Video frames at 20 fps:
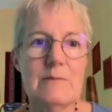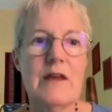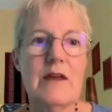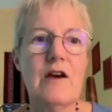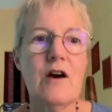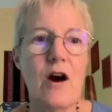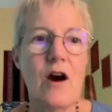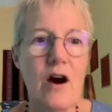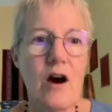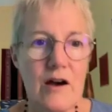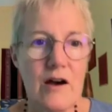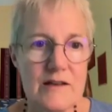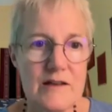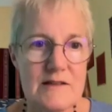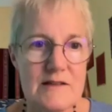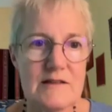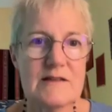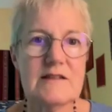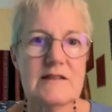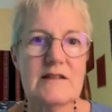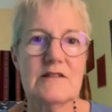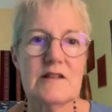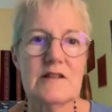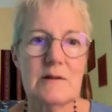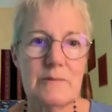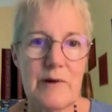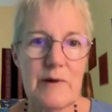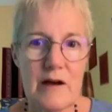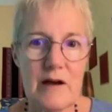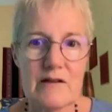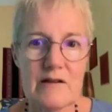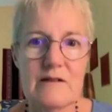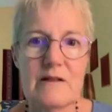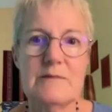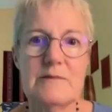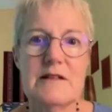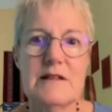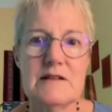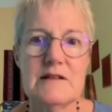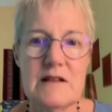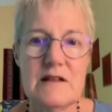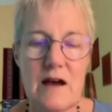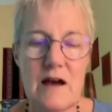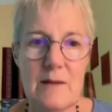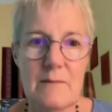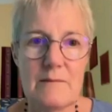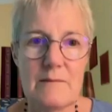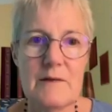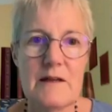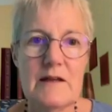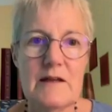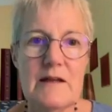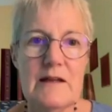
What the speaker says: because it's such an apocalyptic time.